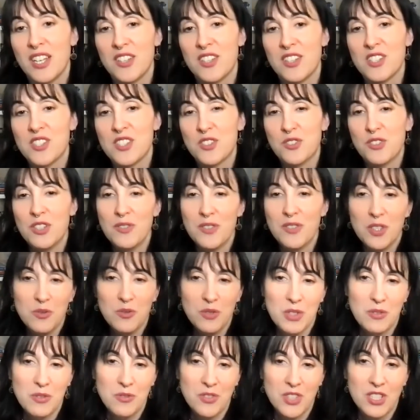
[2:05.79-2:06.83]
this grief that
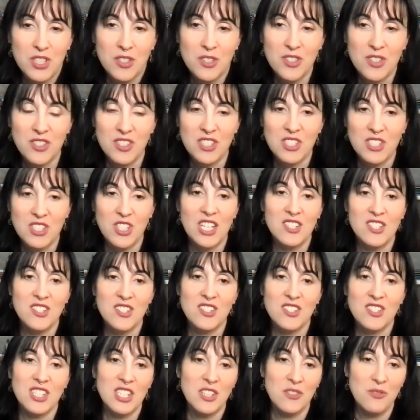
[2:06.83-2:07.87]
we feel to the
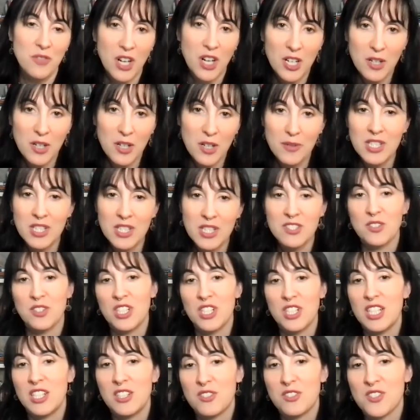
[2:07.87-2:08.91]
changes in the environment or
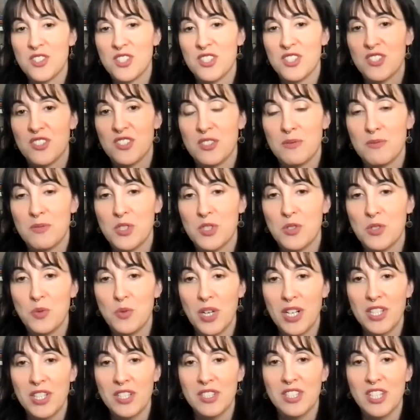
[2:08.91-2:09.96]
ecosystems or
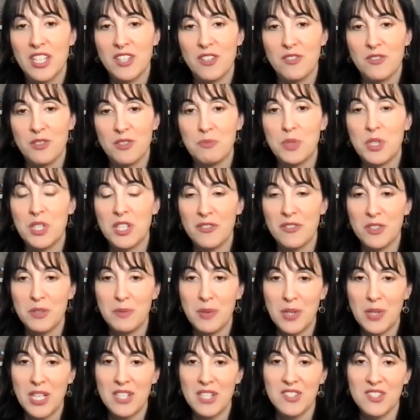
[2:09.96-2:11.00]
wildlife and beloved
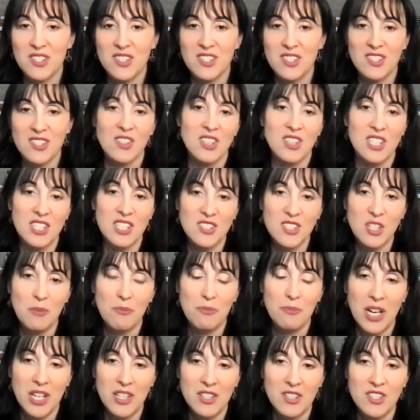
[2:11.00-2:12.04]
places and things that
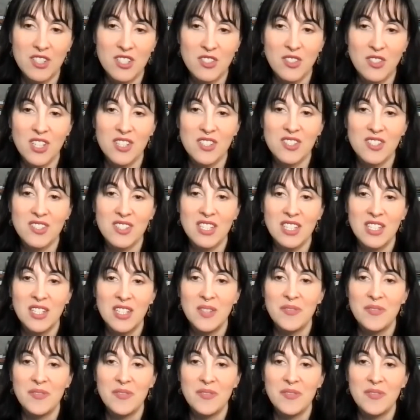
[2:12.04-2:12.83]
matter to us,